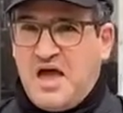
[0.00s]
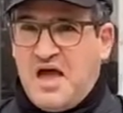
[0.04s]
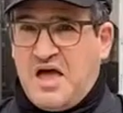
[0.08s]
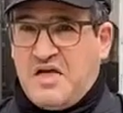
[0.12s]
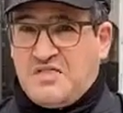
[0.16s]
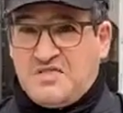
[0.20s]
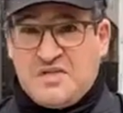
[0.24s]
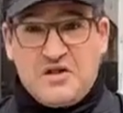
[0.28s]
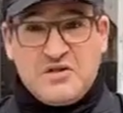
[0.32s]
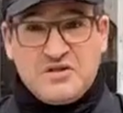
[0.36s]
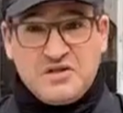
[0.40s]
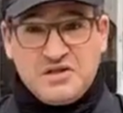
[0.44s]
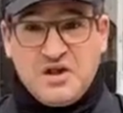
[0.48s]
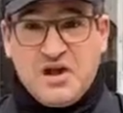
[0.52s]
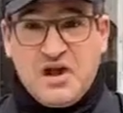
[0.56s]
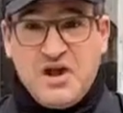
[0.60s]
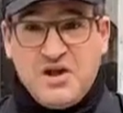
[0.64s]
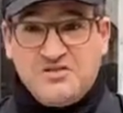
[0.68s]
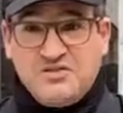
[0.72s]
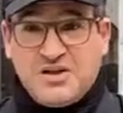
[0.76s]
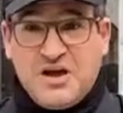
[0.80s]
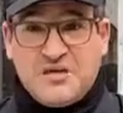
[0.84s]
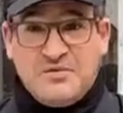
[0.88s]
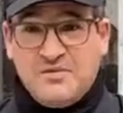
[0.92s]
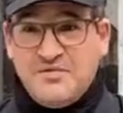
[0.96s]
They're a
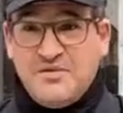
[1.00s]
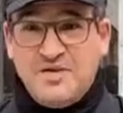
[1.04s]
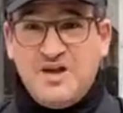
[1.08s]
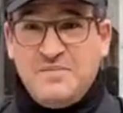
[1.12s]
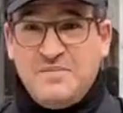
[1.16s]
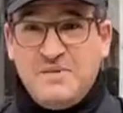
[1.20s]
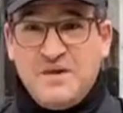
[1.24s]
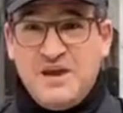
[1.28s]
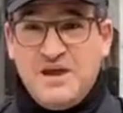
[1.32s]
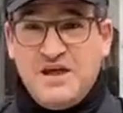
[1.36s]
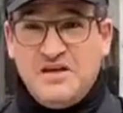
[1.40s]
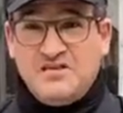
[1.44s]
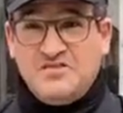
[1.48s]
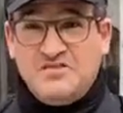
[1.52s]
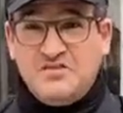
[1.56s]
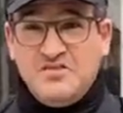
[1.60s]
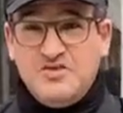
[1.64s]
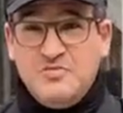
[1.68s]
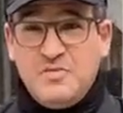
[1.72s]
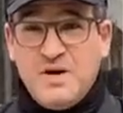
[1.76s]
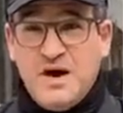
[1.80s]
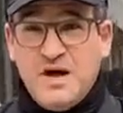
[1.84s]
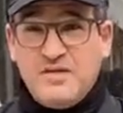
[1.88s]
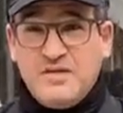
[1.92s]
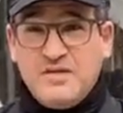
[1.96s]
startup. They've only been here 2
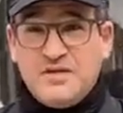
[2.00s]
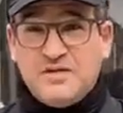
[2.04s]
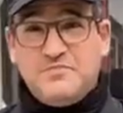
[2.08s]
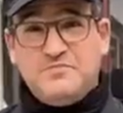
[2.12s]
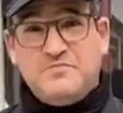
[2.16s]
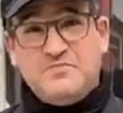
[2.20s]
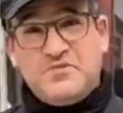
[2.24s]
months.